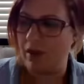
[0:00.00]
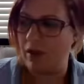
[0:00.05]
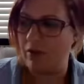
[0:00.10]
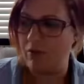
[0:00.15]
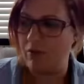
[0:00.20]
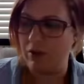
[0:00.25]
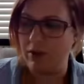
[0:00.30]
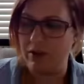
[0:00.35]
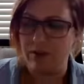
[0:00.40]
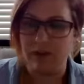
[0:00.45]

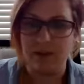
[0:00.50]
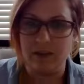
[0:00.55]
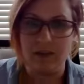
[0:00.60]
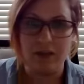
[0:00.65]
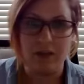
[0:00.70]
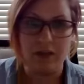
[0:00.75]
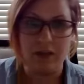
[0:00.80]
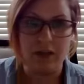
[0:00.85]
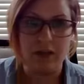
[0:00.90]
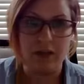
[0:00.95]
really think
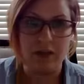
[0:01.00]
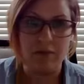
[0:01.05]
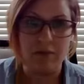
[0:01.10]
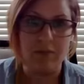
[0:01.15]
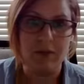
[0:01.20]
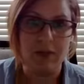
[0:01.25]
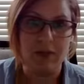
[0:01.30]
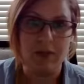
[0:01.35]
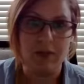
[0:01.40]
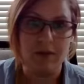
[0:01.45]
that it could
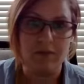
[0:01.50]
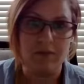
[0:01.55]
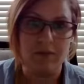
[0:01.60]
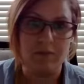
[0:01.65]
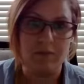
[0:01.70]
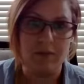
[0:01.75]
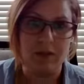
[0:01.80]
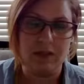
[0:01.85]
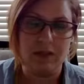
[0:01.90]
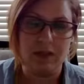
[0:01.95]
be
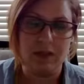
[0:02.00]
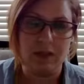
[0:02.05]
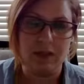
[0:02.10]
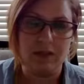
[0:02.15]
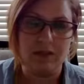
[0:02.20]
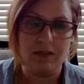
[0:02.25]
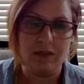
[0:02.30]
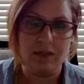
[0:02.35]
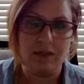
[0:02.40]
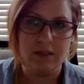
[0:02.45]
something
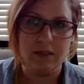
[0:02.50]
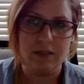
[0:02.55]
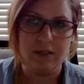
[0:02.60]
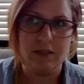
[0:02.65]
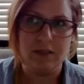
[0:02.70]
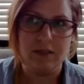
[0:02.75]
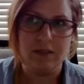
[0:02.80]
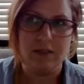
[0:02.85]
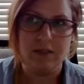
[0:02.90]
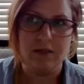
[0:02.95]
that
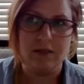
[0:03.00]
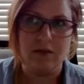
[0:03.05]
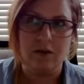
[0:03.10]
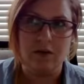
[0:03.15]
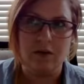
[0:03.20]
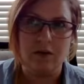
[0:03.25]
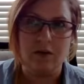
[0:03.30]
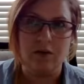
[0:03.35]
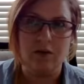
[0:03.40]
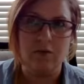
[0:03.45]

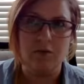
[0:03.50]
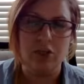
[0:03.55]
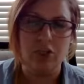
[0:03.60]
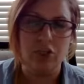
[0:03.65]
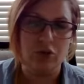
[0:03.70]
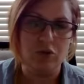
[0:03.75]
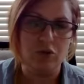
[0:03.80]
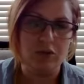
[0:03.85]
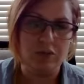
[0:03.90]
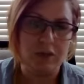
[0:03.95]
could be
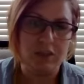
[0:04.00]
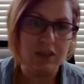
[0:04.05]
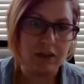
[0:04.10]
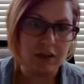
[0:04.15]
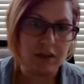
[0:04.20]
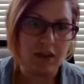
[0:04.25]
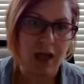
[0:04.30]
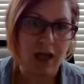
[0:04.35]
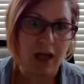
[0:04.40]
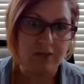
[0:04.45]
used in
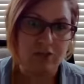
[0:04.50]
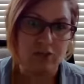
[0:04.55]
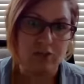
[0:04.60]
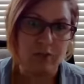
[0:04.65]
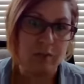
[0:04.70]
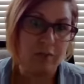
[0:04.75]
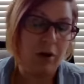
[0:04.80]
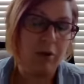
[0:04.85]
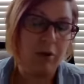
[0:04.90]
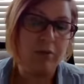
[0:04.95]
the classroom
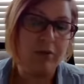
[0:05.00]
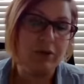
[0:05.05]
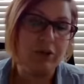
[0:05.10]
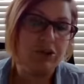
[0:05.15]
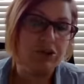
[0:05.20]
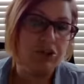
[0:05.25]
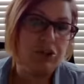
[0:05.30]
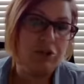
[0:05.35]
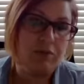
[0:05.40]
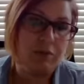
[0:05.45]
and probably
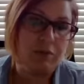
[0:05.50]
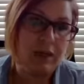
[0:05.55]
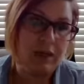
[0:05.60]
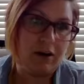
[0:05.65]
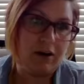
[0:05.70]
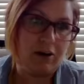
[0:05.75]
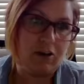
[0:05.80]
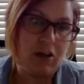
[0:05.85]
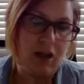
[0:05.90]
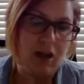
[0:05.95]
should be
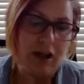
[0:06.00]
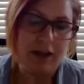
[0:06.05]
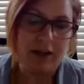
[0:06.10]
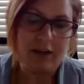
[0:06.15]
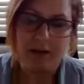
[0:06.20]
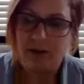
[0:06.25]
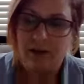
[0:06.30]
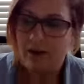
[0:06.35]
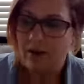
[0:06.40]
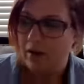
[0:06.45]
in a
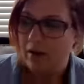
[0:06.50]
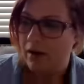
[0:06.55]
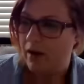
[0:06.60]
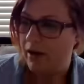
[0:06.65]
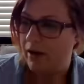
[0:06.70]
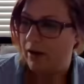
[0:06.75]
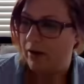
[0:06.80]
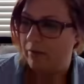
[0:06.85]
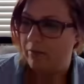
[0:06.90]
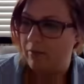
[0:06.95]
lot.
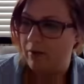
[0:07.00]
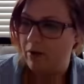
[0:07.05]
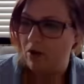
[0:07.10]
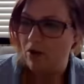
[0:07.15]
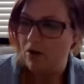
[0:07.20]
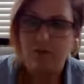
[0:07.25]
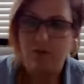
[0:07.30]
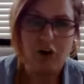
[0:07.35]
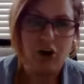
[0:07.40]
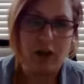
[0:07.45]

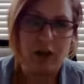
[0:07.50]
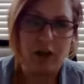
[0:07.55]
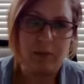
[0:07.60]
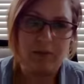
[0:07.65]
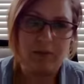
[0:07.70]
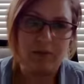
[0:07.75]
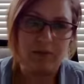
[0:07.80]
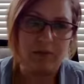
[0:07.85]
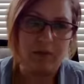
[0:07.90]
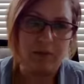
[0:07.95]
Overall, I'm
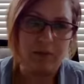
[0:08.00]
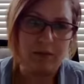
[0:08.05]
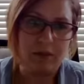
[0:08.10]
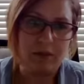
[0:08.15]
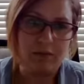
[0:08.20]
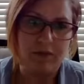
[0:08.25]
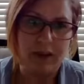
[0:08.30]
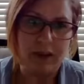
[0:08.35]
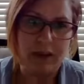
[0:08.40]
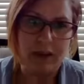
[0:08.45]
just a
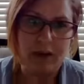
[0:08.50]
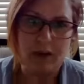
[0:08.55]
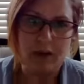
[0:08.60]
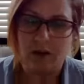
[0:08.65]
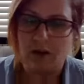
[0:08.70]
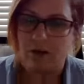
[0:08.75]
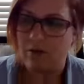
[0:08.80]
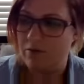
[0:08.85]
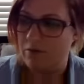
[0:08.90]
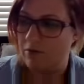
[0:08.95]
big fan
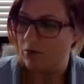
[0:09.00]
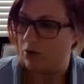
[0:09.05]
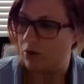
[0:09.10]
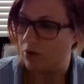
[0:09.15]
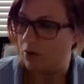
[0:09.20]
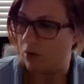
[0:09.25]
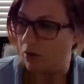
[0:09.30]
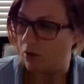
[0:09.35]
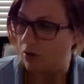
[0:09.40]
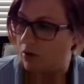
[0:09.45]
of
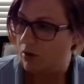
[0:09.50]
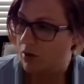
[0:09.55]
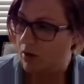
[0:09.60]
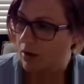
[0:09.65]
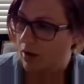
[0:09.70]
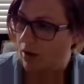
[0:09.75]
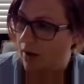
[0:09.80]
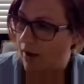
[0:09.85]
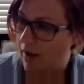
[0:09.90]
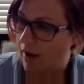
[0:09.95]
Google.
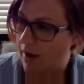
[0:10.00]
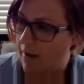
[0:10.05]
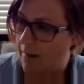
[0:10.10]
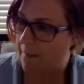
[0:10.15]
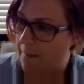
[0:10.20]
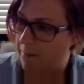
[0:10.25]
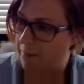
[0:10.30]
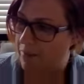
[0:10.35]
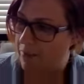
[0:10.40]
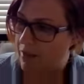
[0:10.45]

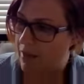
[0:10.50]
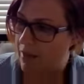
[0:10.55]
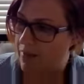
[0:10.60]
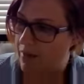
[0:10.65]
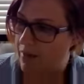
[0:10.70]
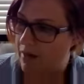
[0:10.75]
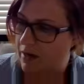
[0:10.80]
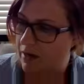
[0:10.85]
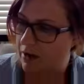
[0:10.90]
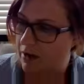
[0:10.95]
And
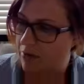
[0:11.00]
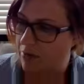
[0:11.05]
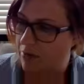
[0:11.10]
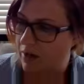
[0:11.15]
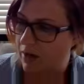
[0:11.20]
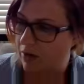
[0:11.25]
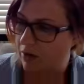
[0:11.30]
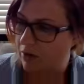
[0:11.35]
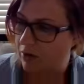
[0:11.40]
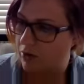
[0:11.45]
then another
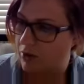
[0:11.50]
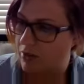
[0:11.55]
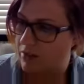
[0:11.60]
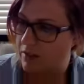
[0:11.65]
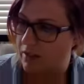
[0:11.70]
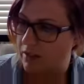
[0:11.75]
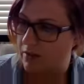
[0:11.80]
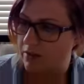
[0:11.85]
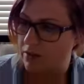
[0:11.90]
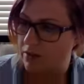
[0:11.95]
thing I learned is
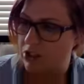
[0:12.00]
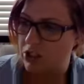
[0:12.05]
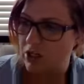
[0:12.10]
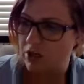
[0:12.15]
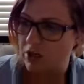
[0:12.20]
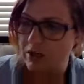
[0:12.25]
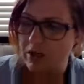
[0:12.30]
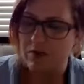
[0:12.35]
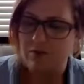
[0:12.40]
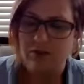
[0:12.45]
that the
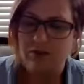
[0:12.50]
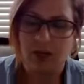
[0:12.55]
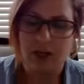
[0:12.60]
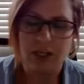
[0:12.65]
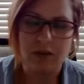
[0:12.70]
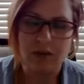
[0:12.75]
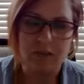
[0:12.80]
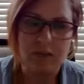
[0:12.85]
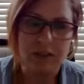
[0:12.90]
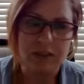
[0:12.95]
sharing of
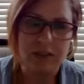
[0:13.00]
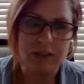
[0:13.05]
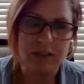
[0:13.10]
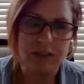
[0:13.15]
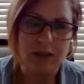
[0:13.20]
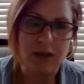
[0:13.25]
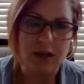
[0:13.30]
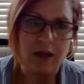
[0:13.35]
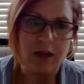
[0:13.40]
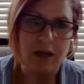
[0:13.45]
documents
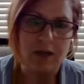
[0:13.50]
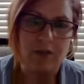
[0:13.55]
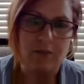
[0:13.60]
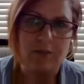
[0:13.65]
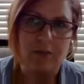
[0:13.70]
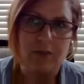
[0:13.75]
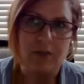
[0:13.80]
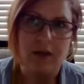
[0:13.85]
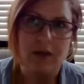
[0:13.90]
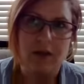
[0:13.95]

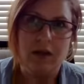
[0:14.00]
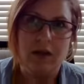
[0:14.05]
and